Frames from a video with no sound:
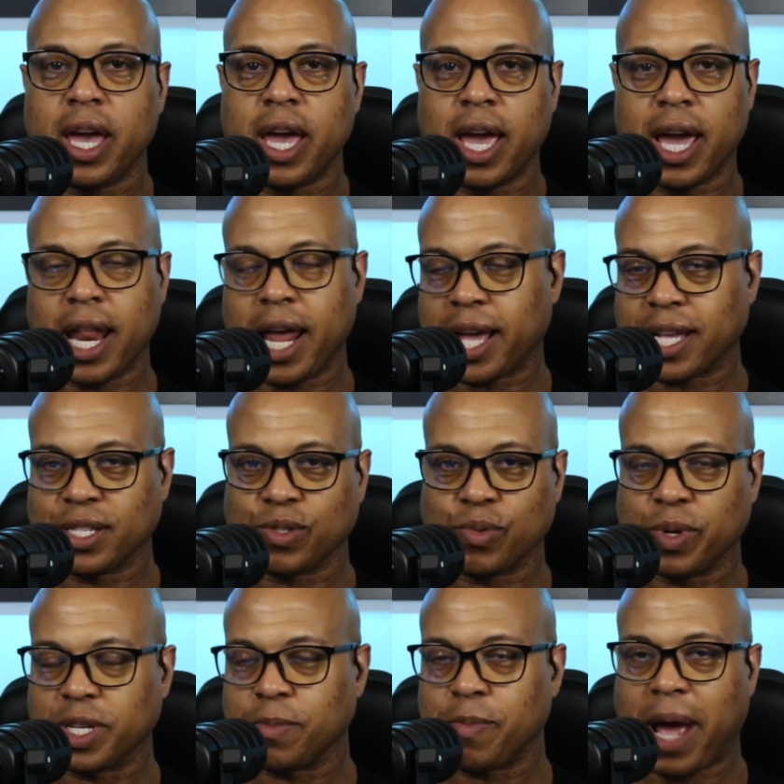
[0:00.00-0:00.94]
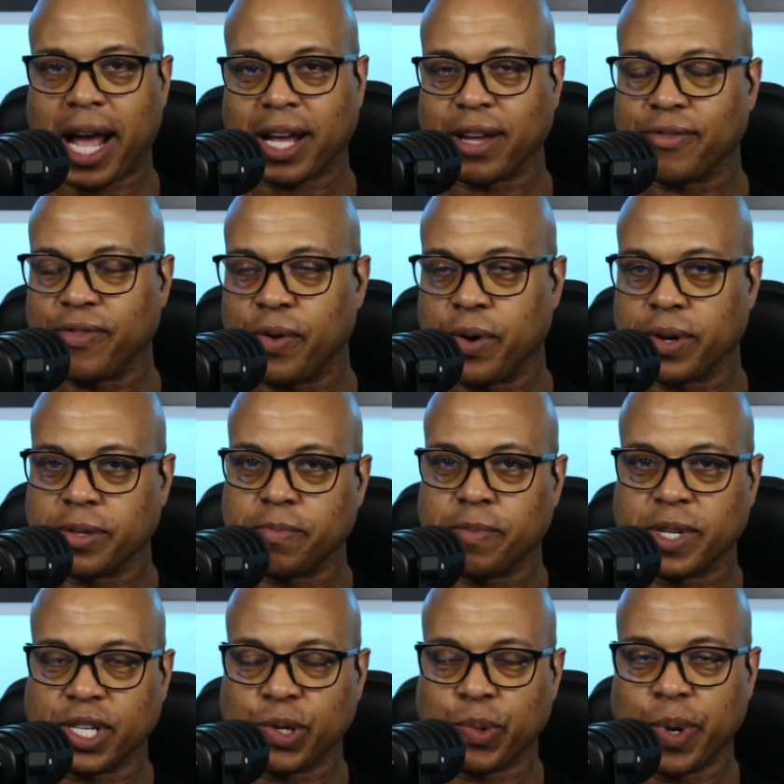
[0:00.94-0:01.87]
and I can switch back and forth
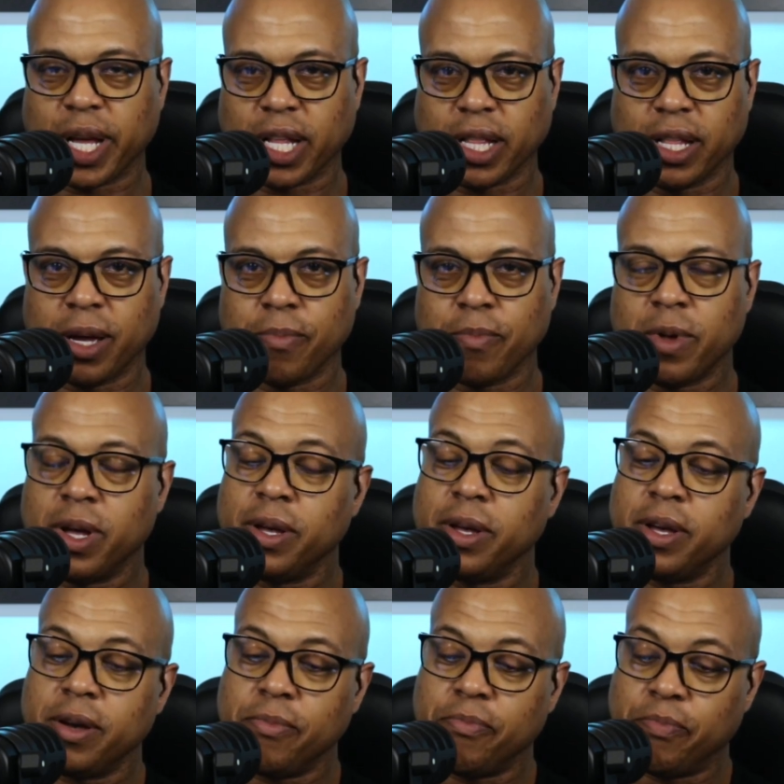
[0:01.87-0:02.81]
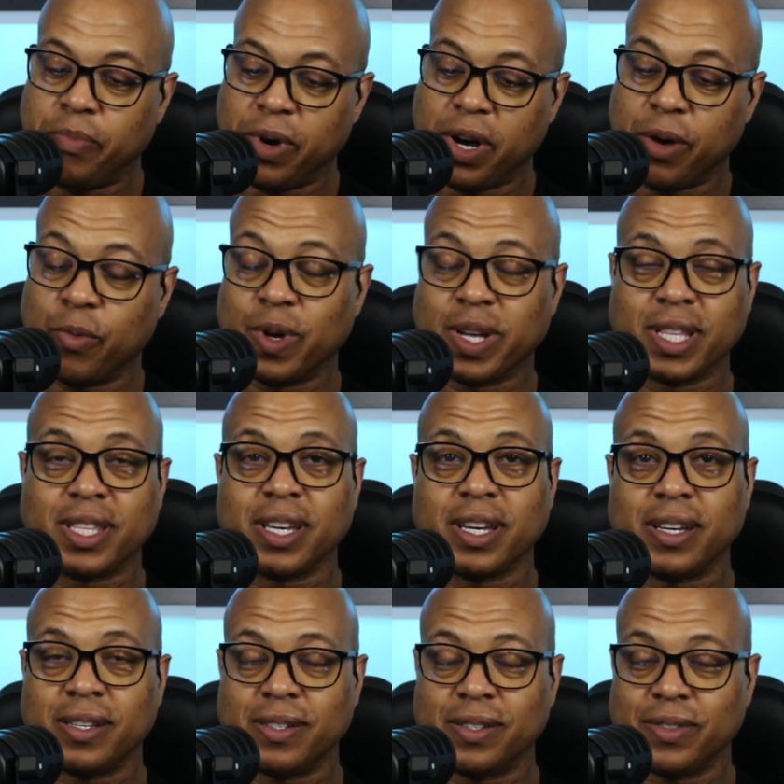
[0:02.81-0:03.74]
between them. But
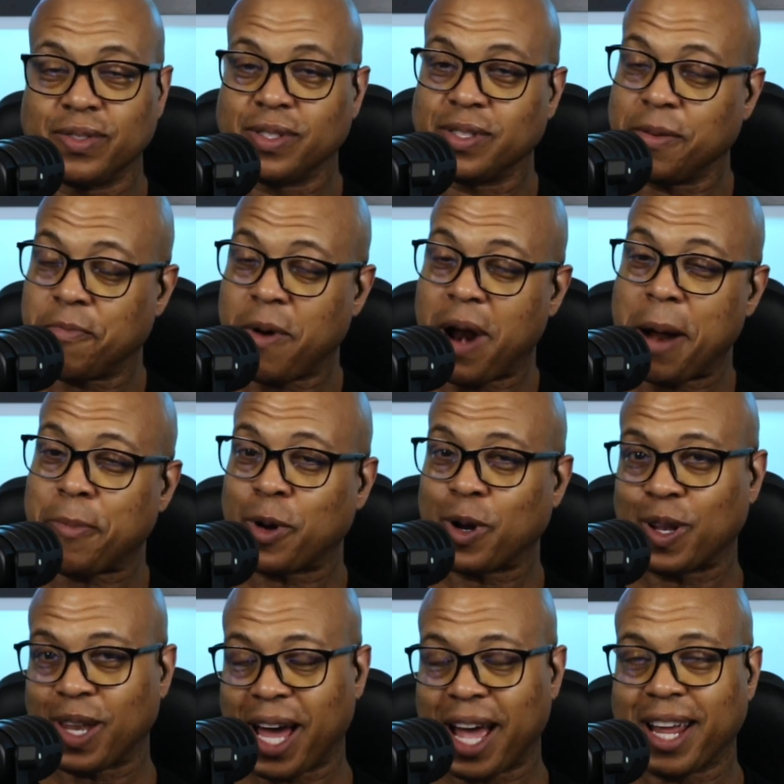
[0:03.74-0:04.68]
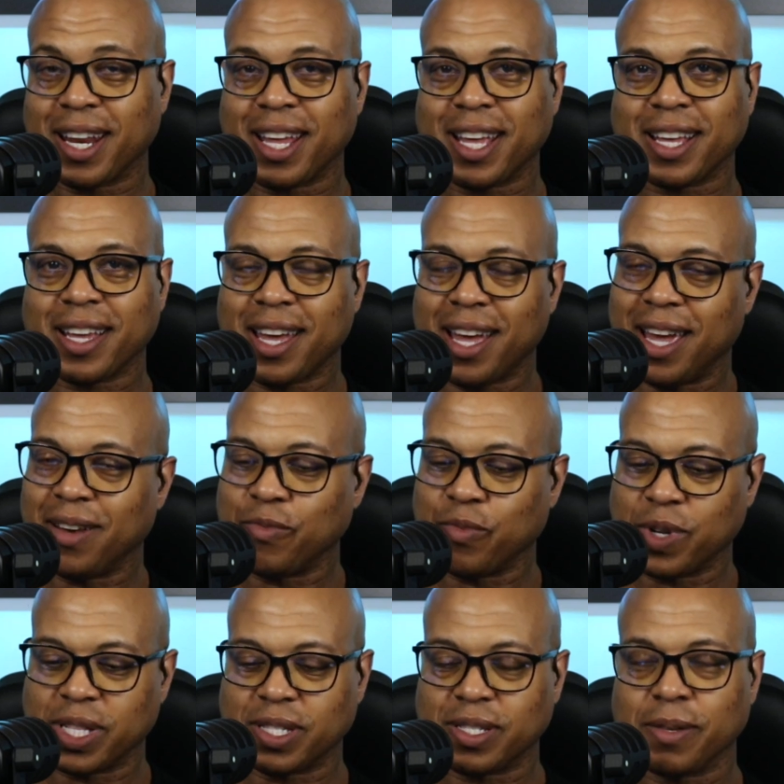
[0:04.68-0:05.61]
with the proper lighting
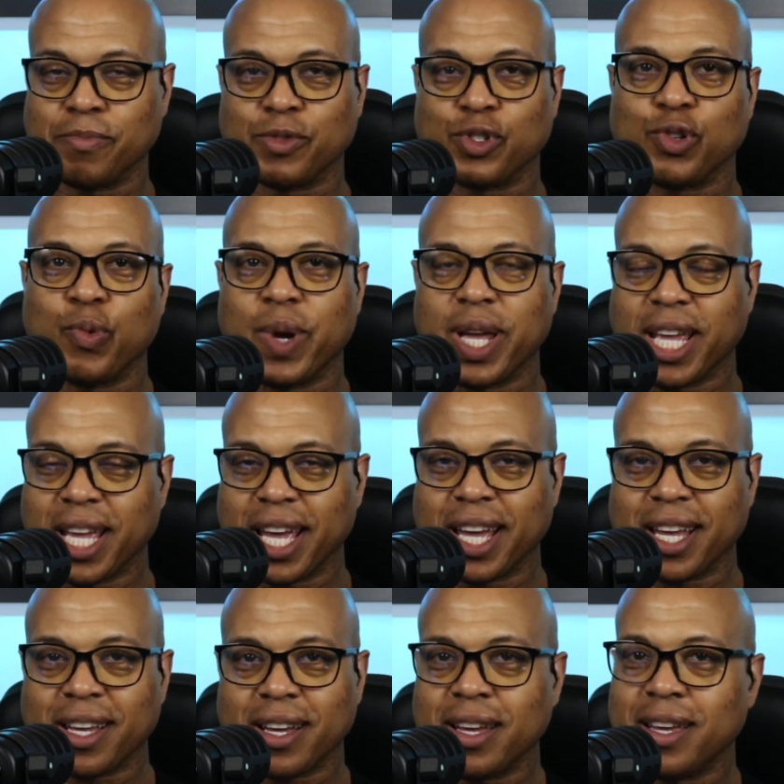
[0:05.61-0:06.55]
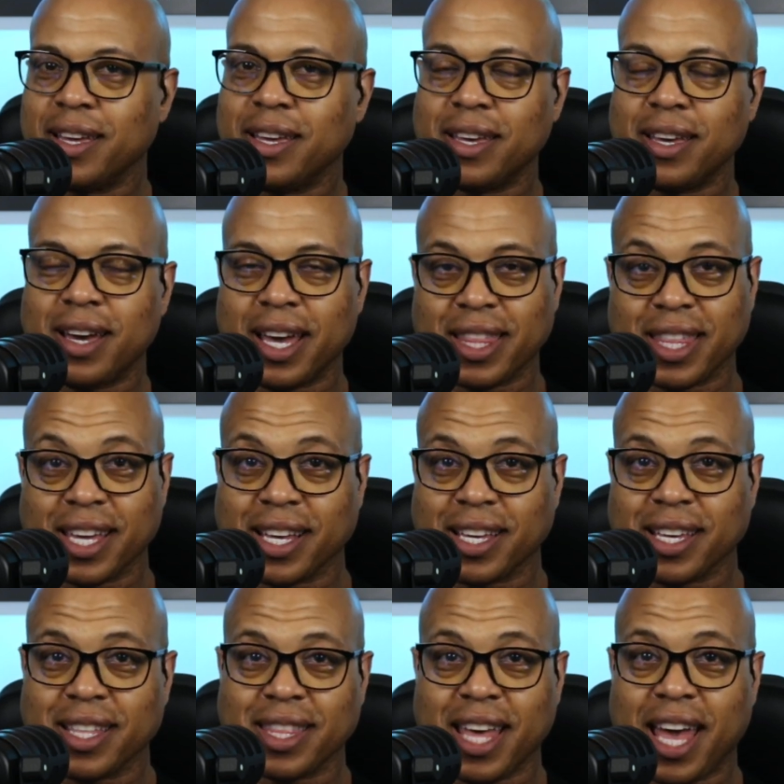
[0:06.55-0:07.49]
and with some tweaking, I
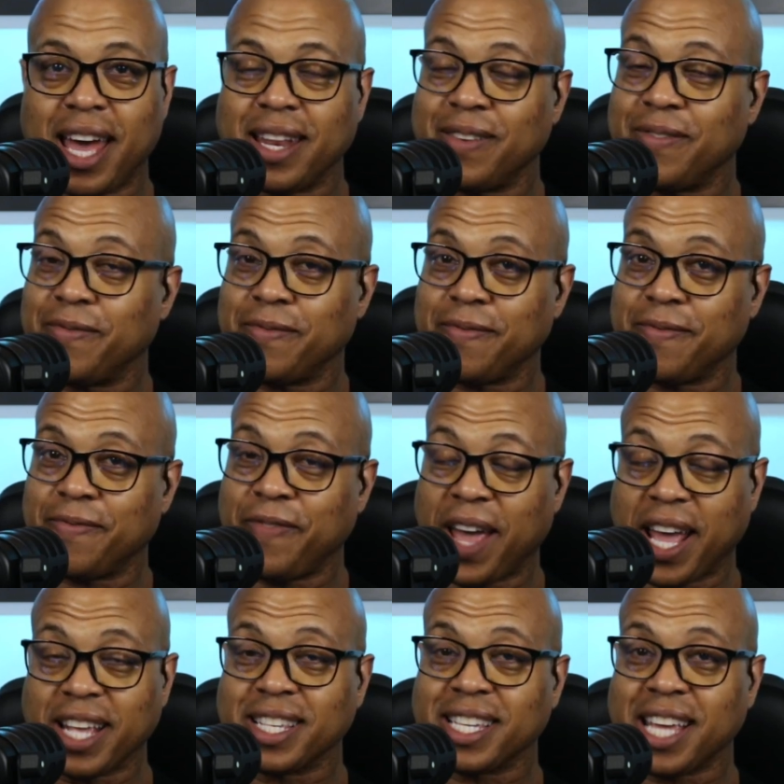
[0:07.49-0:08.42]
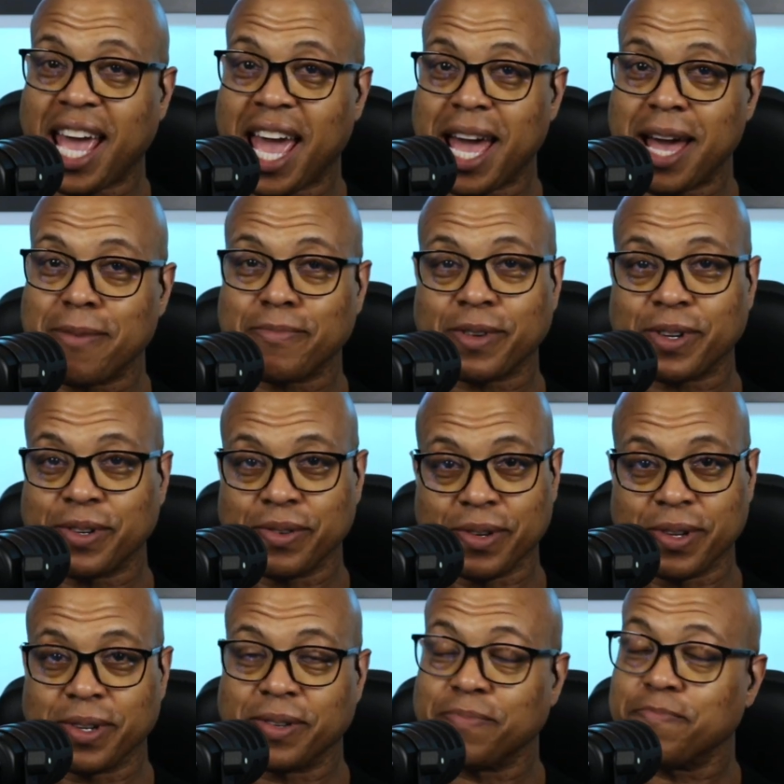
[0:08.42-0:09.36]
think that FaceCam
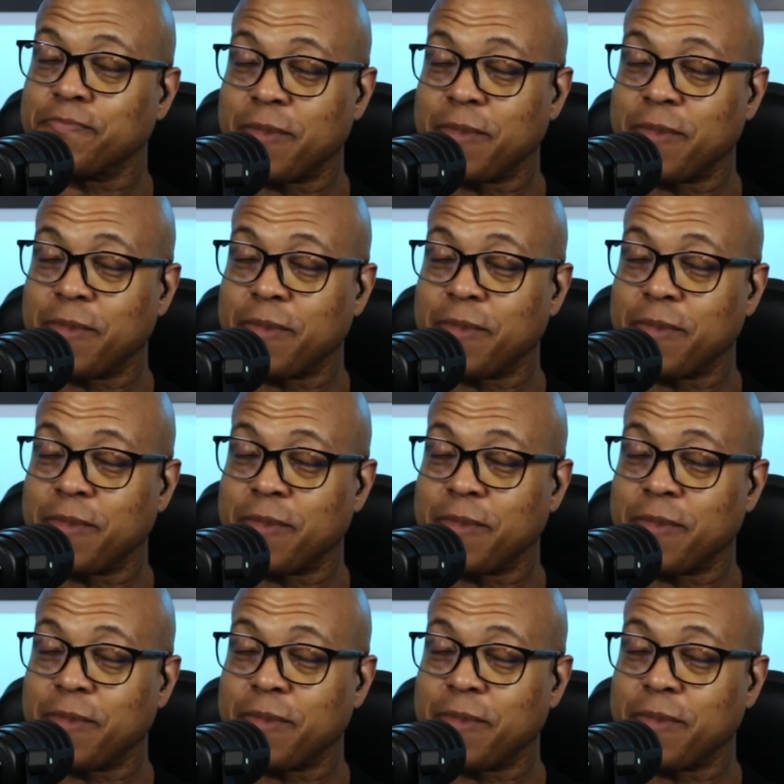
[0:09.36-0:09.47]
could